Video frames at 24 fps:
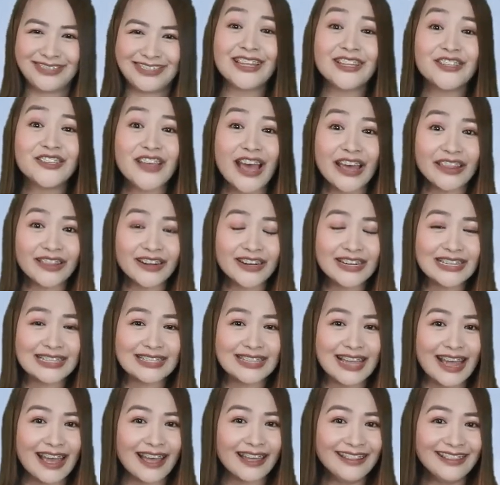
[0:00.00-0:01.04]
Did you
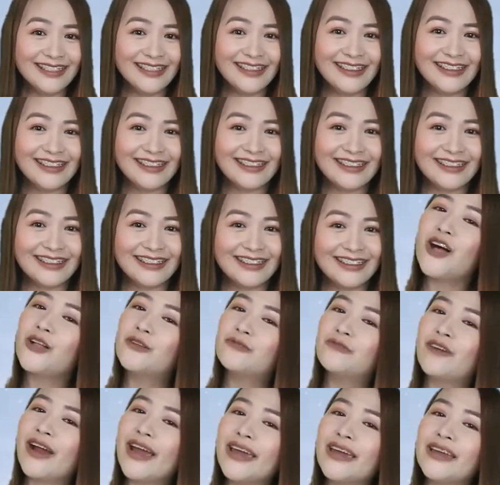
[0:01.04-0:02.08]
understand?
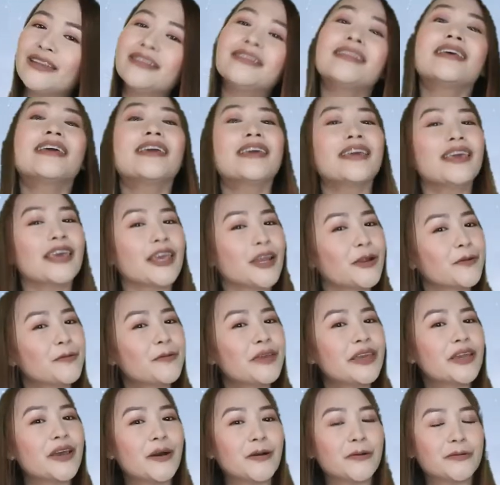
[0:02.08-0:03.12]
Alright, here
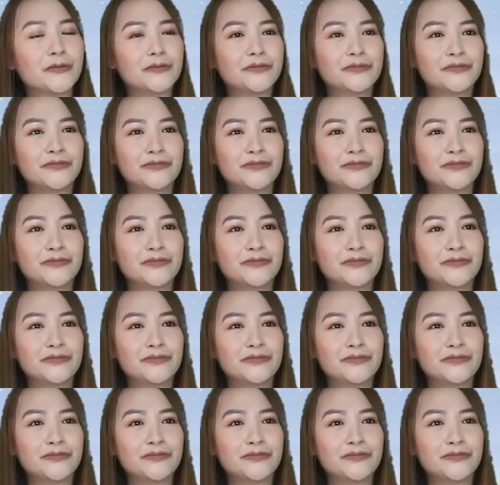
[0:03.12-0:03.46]
we go.